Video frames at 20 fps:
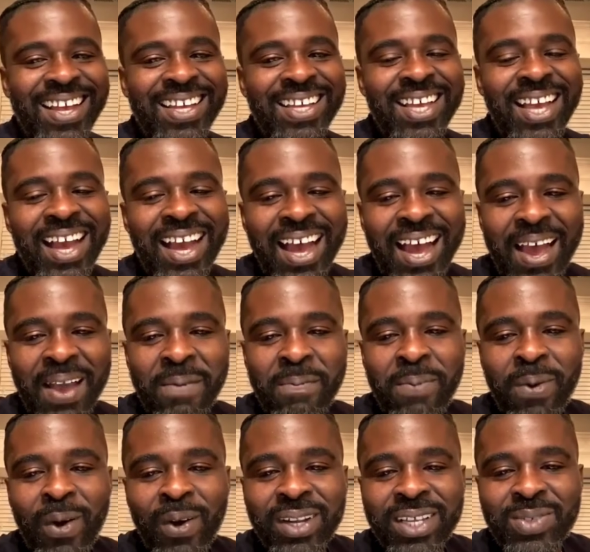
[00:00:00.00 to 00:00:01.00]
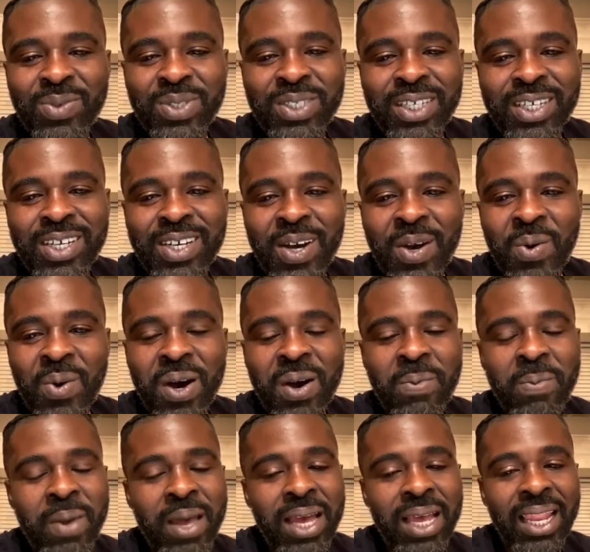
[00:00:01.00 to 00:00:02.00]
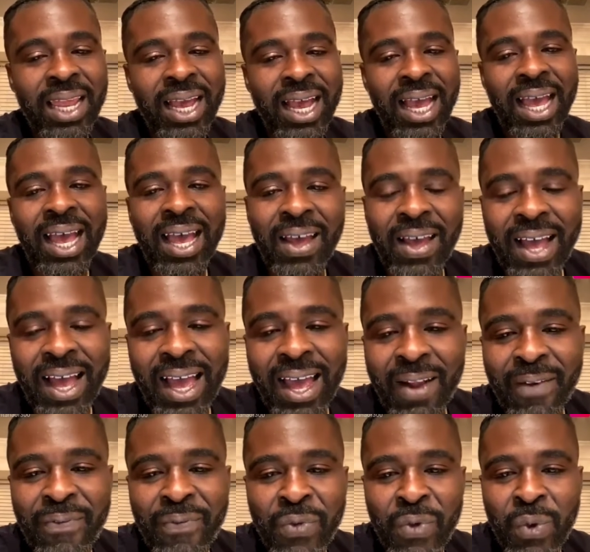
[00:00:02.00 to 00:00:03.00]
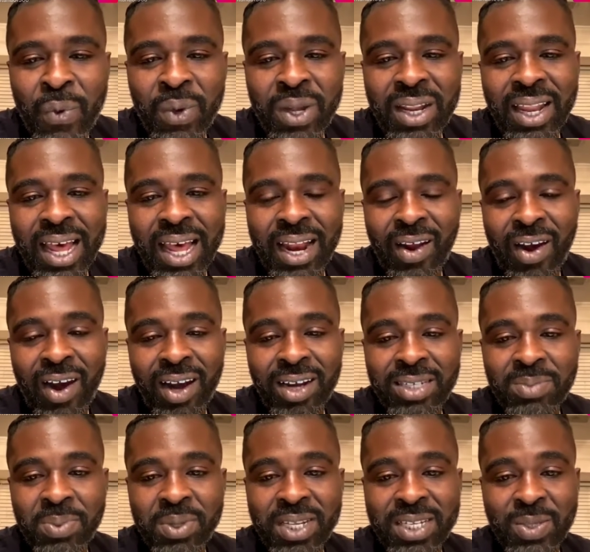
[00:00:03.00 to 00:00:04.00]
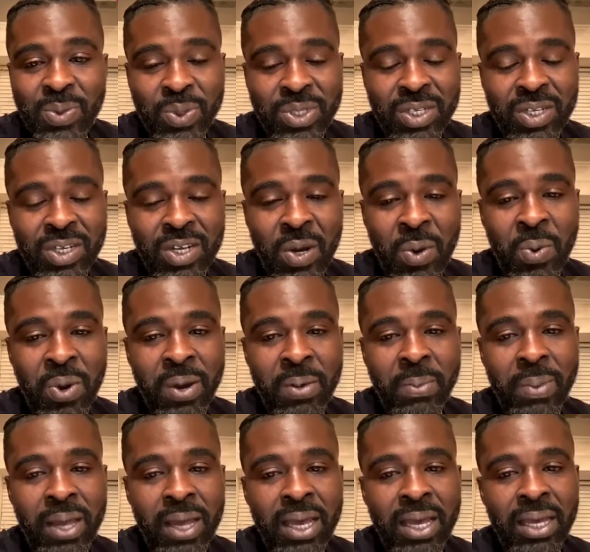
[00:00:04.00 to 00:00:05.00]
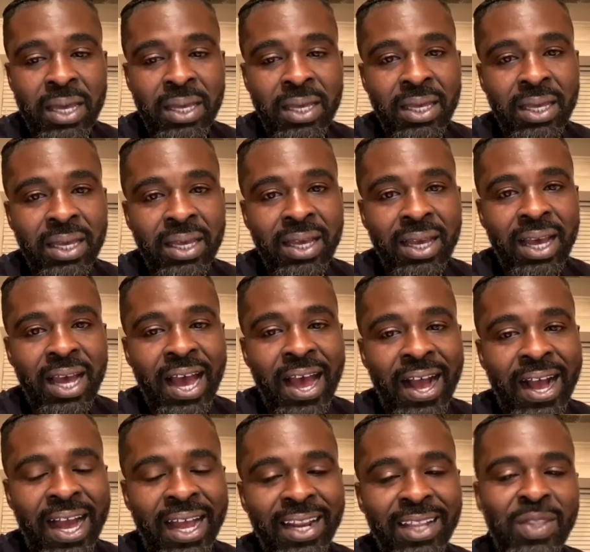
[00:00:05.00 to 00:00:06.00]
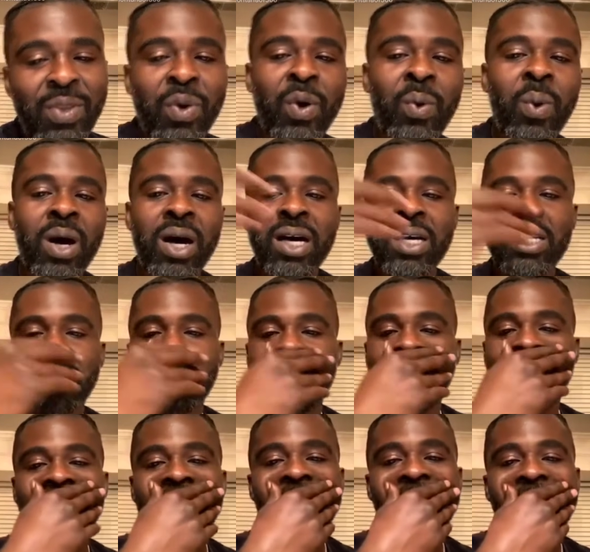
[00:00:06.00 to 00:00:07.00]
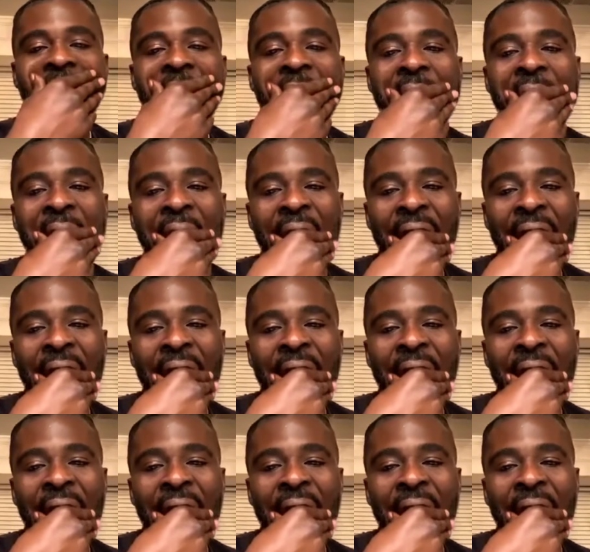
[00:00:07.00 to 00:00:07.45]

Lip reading: All right, bro. This was a good one, man. Like I had a few with a lot of artists, but this was a good one, man. Yeah, I work with Eminem. It's all good.